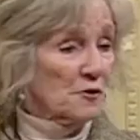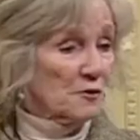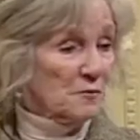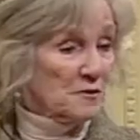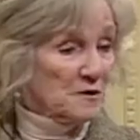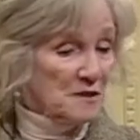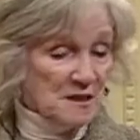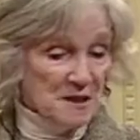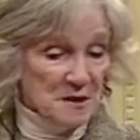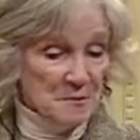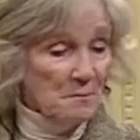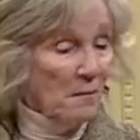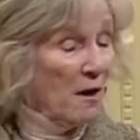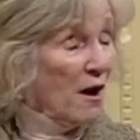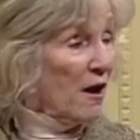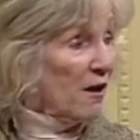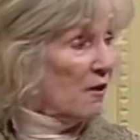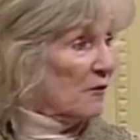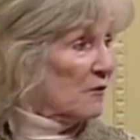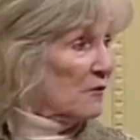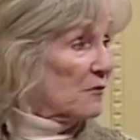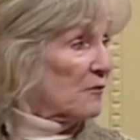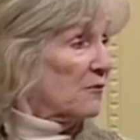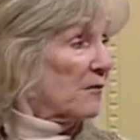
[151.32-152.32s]

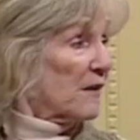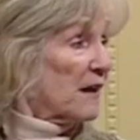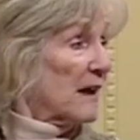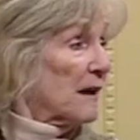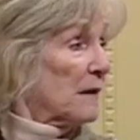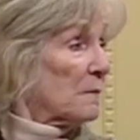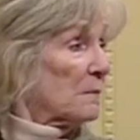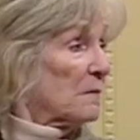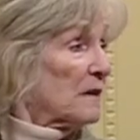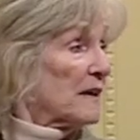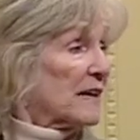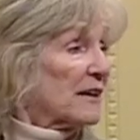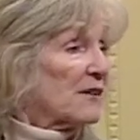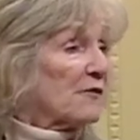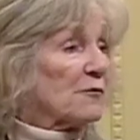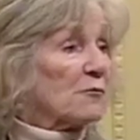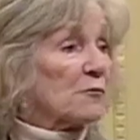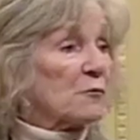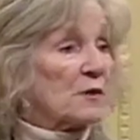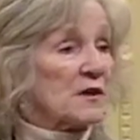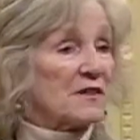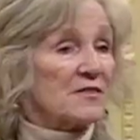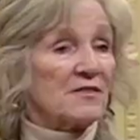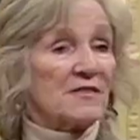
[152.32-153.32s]
smaller family
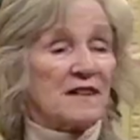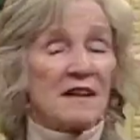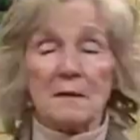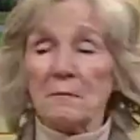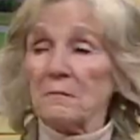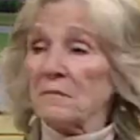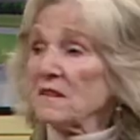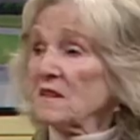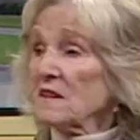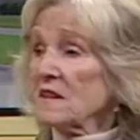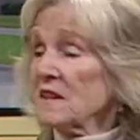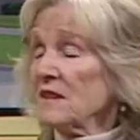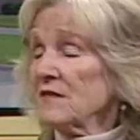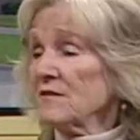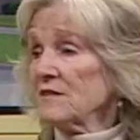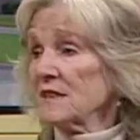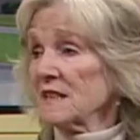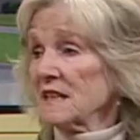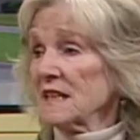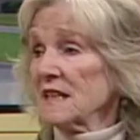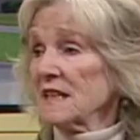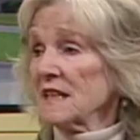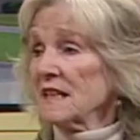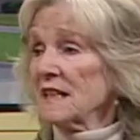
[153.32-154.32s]
of what they believed
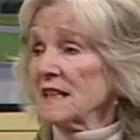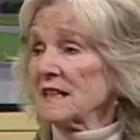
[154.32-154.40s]
in.